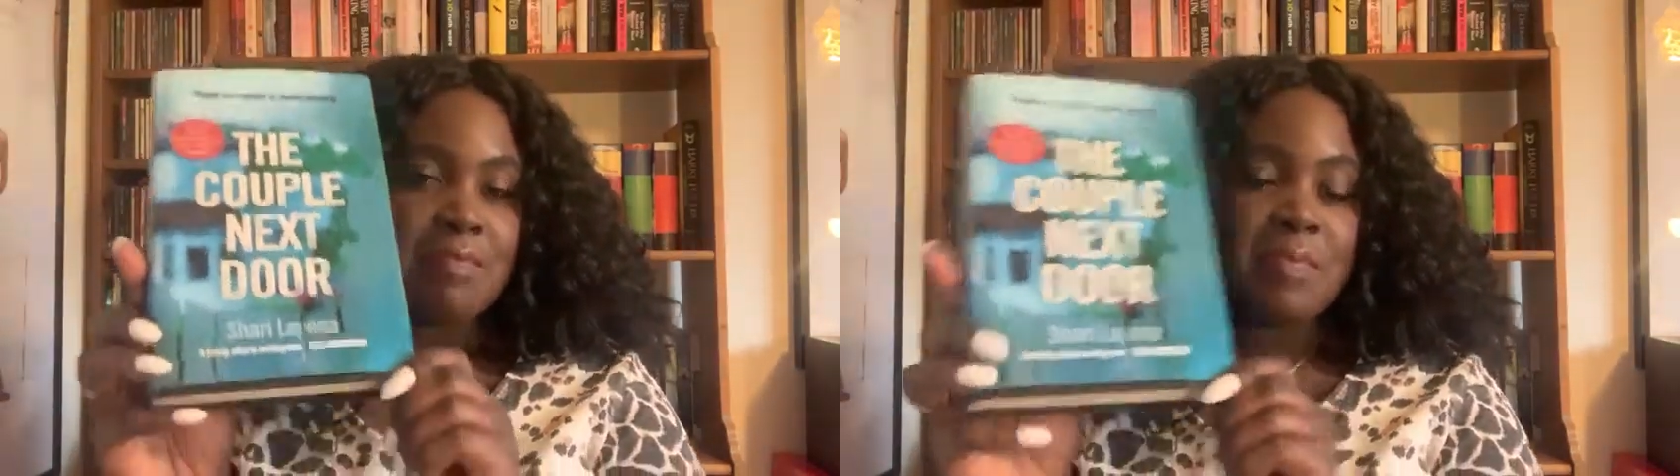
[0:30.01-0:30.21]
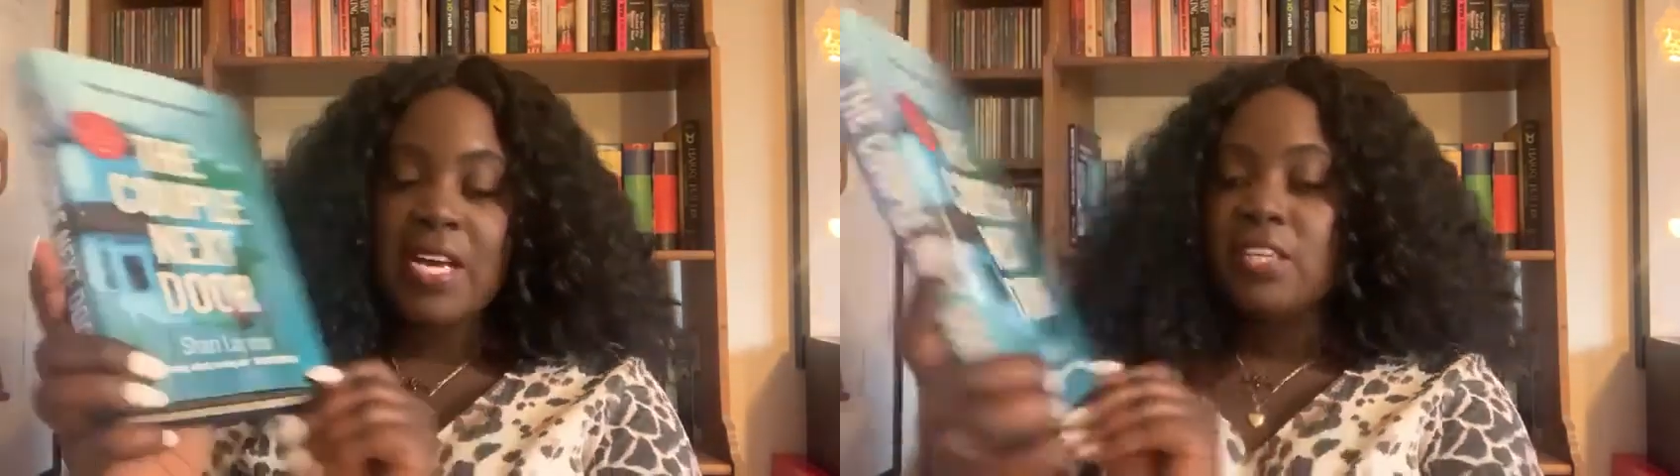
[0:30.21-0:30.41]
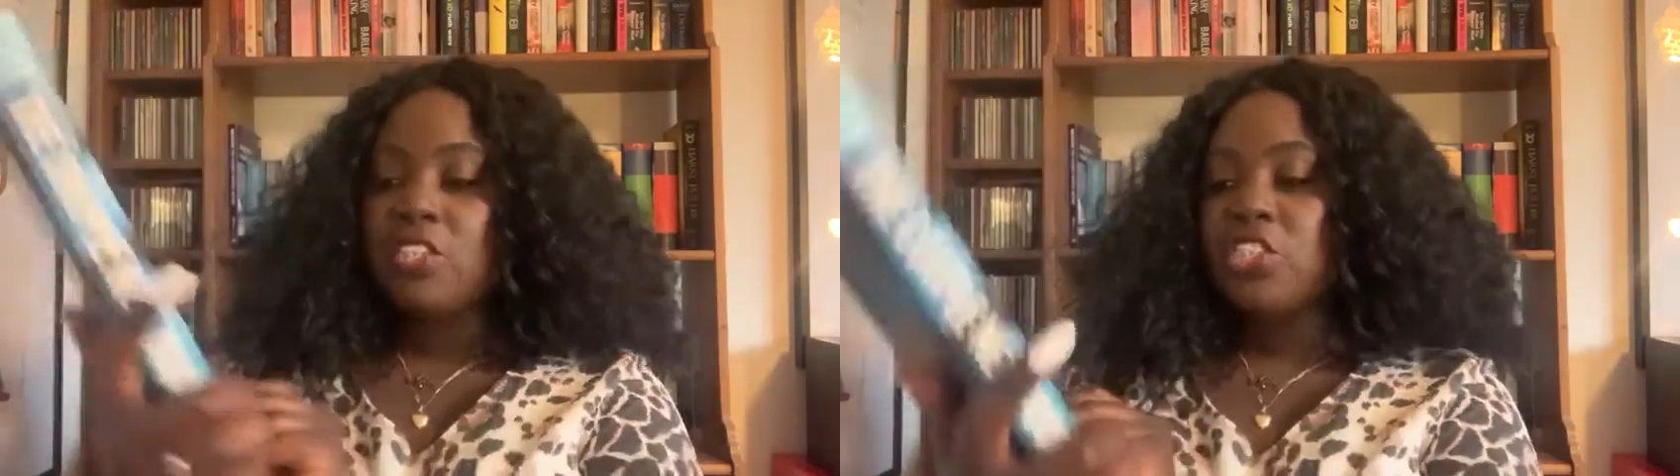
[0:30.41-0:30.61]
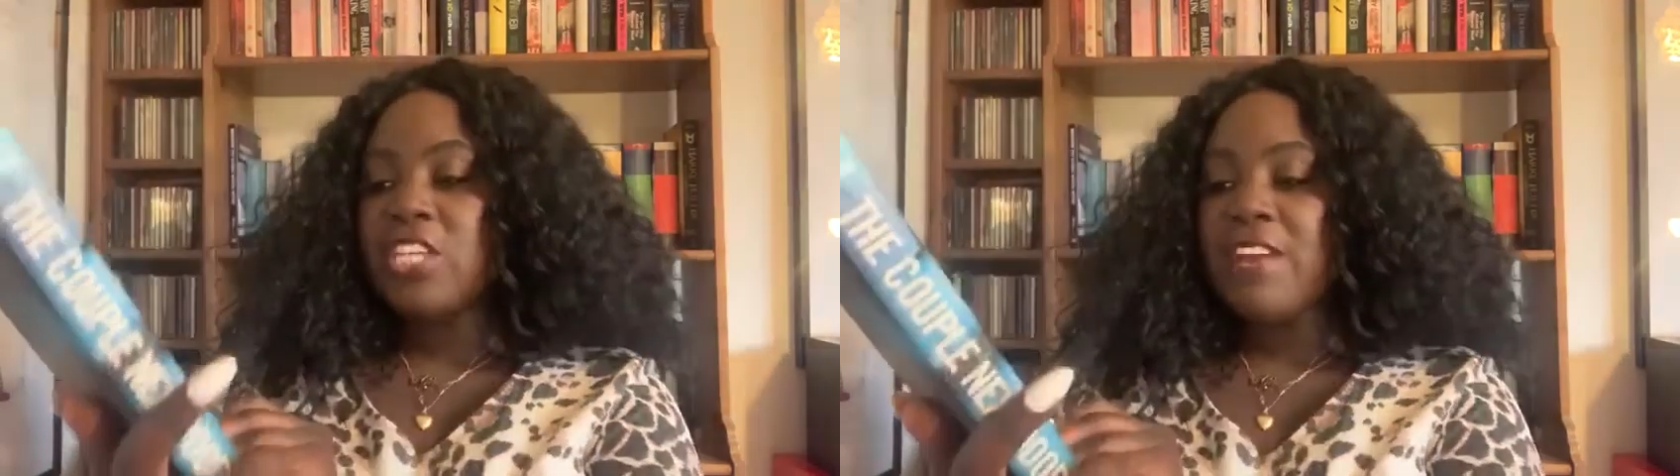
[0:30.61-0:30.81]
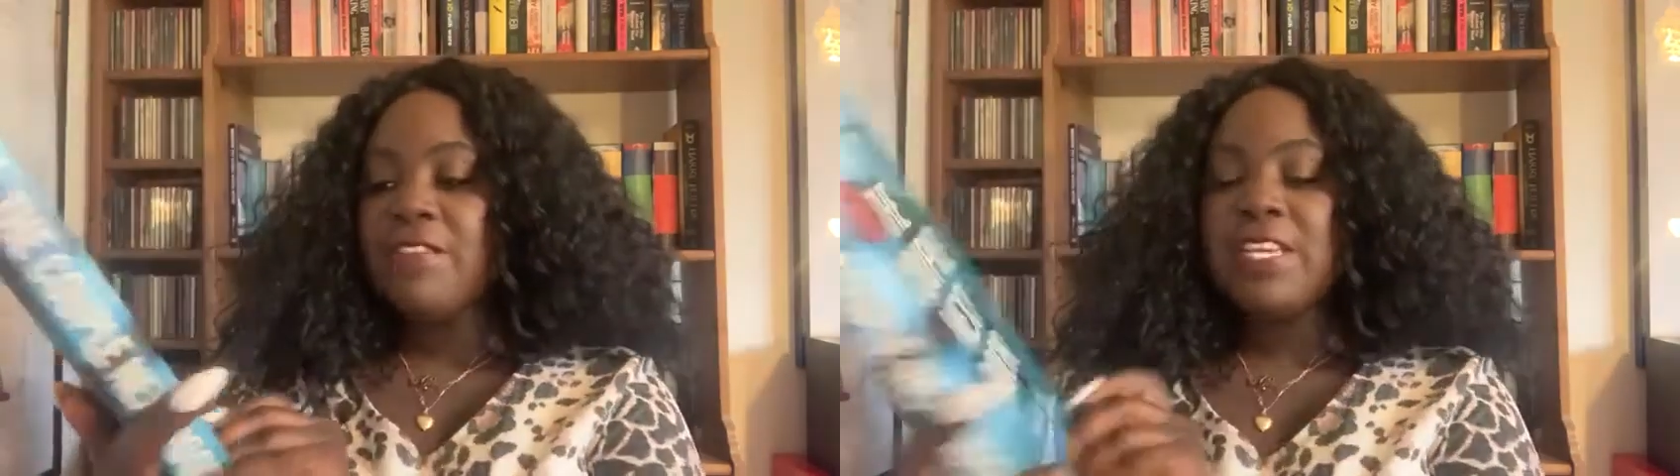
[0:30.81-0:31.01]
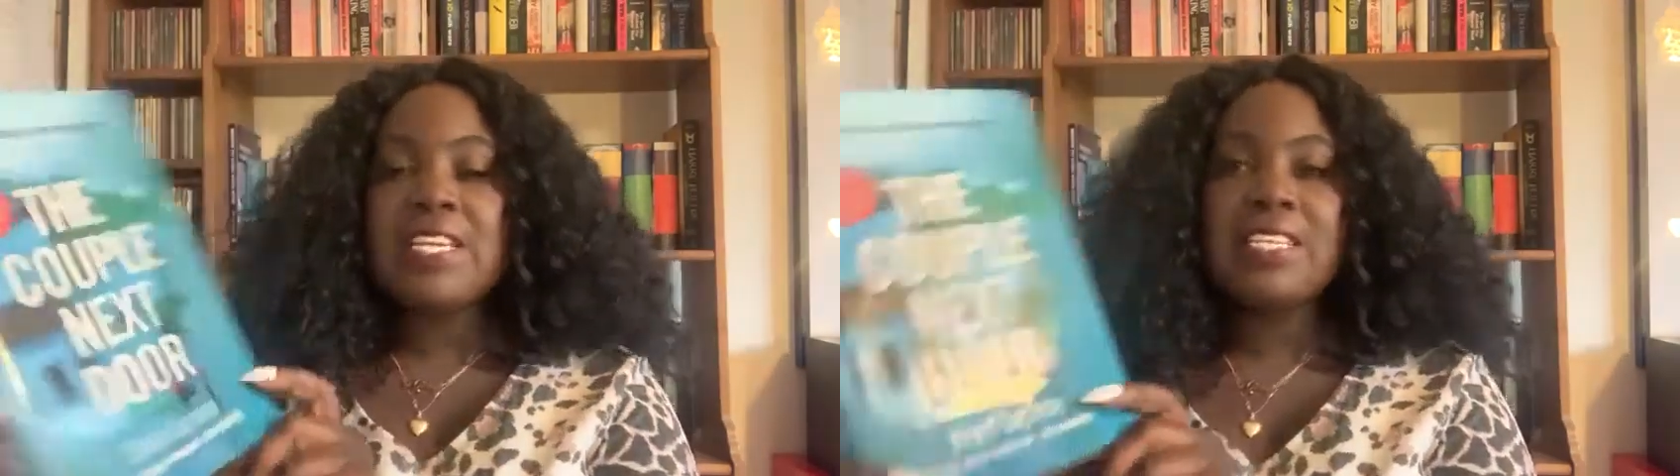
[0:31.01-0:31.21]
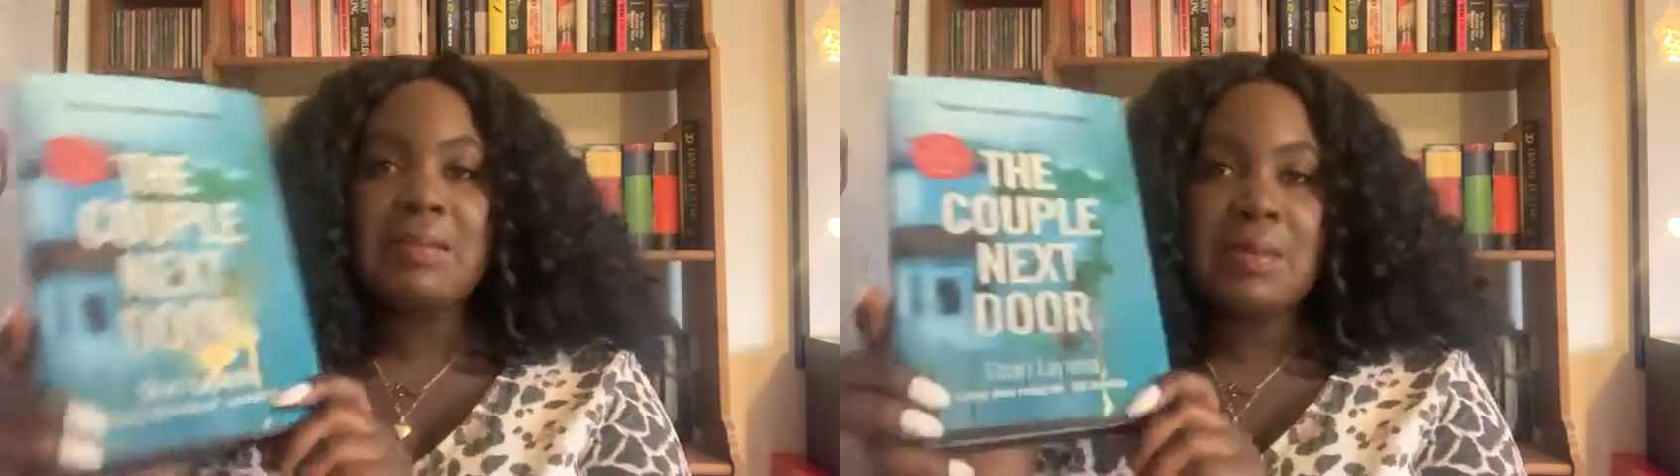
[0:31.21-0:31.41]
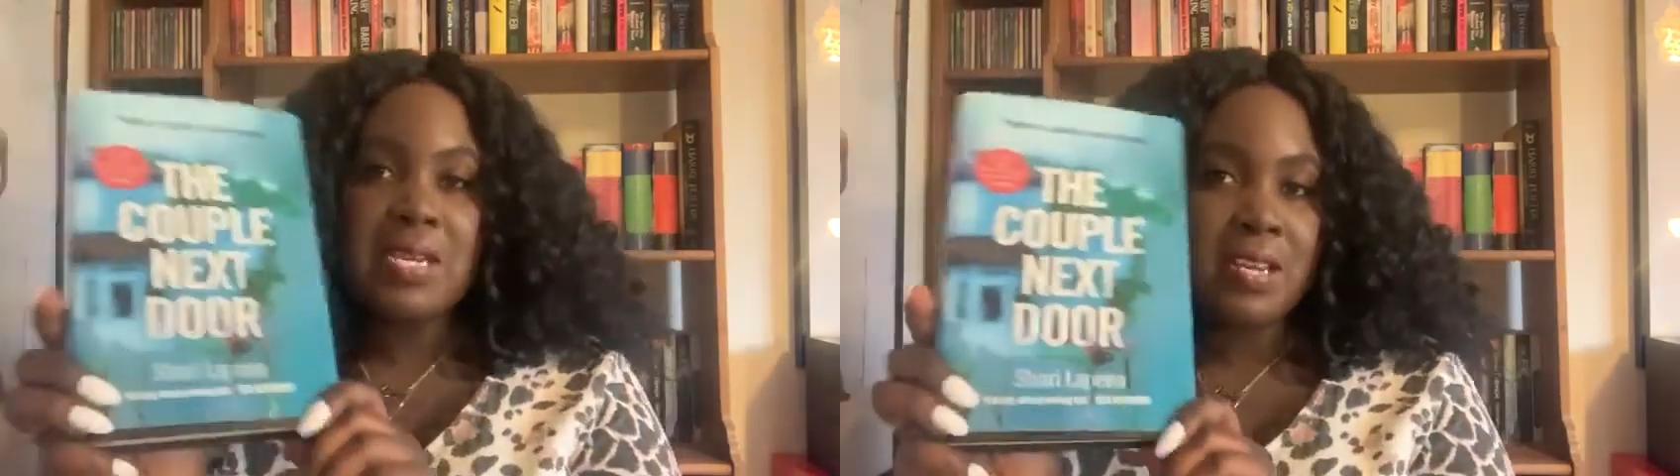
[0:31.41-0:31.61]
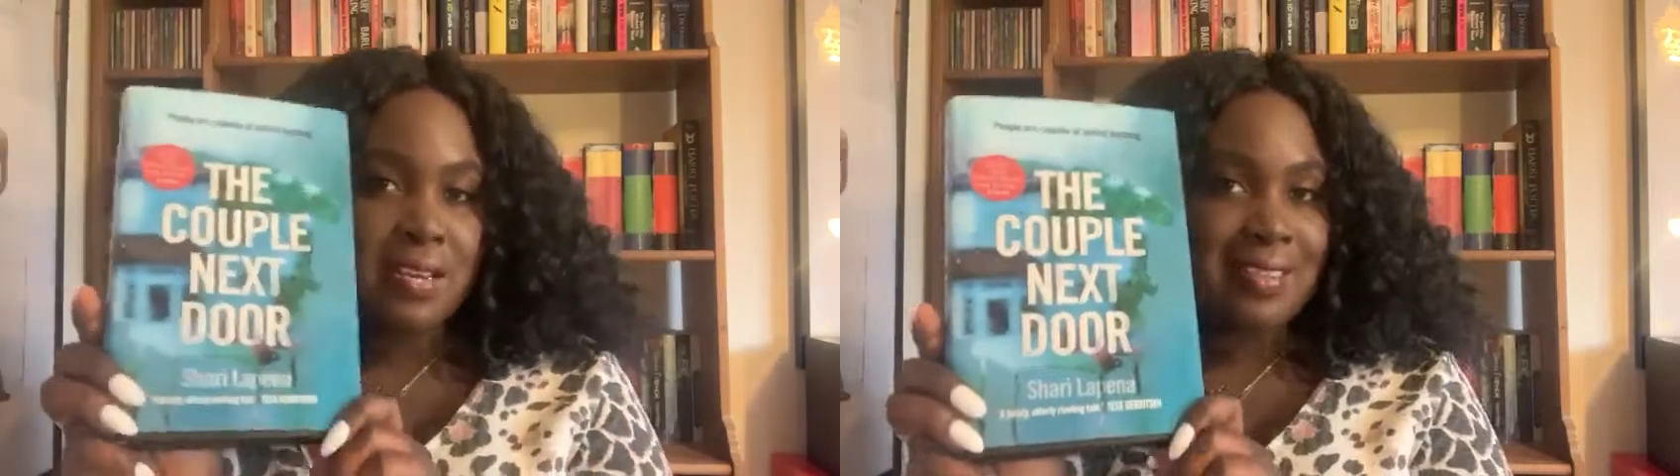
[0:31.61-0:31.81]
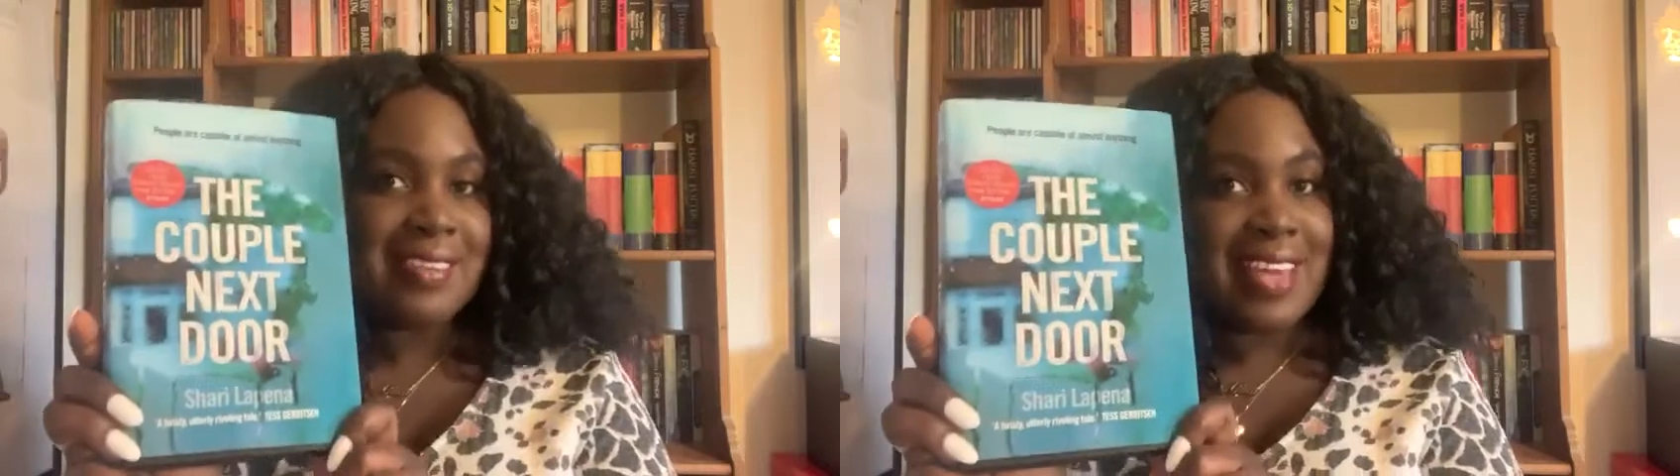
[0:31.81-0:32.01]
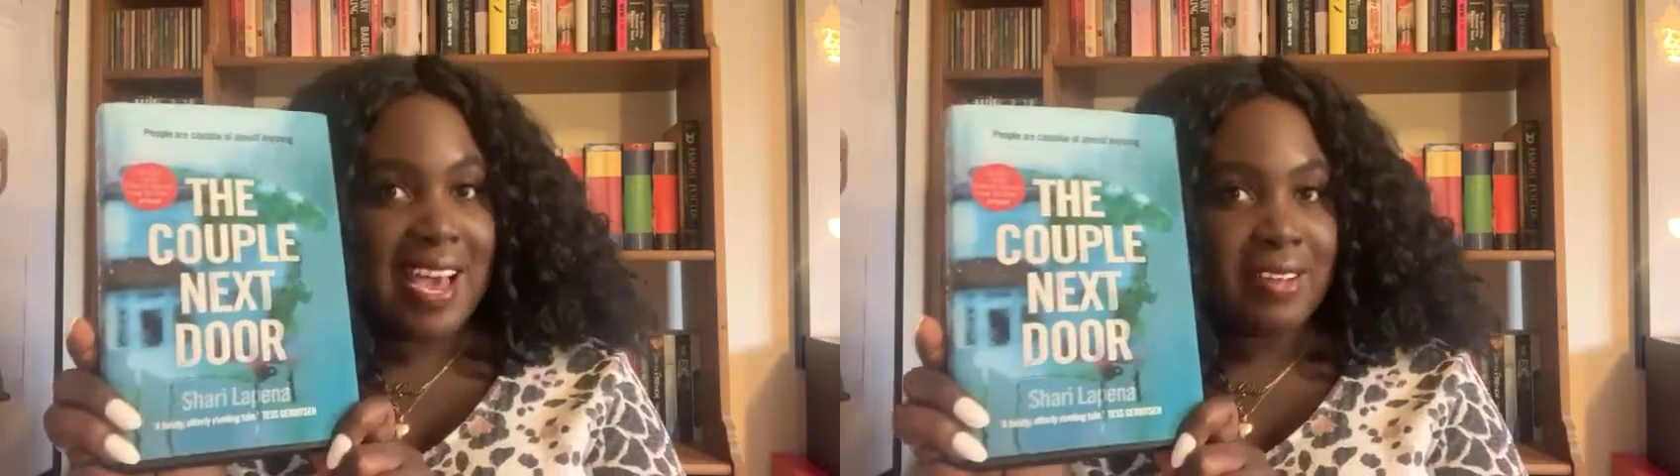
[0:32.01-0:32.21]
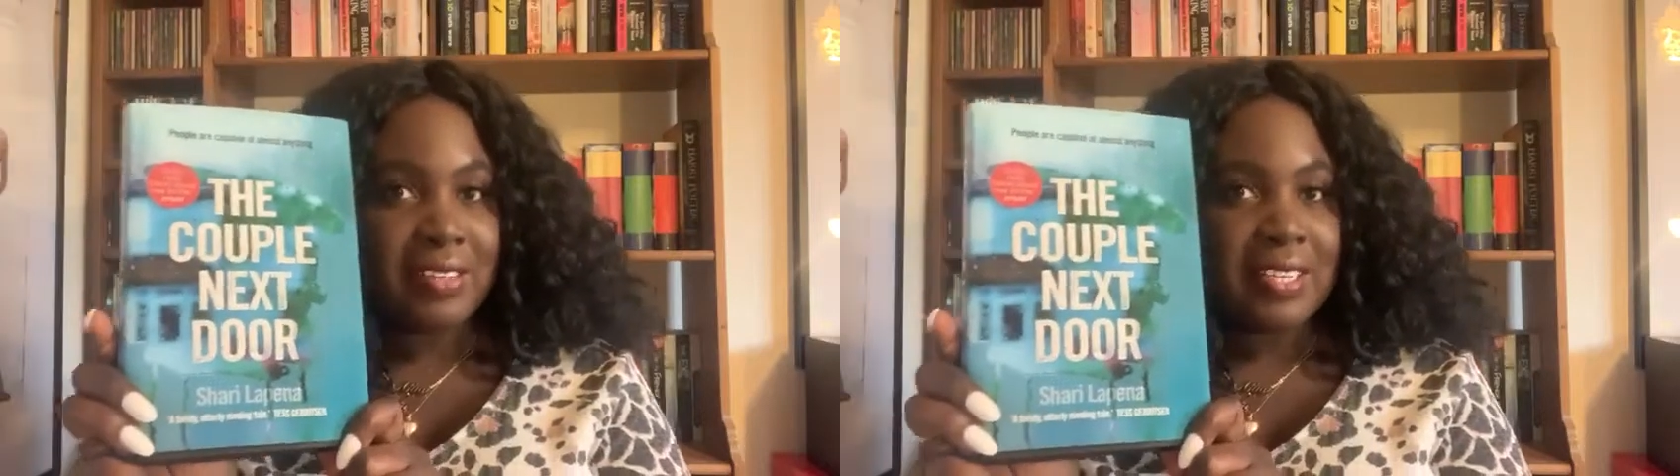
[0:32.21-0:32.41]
by Shari Lapina. Now,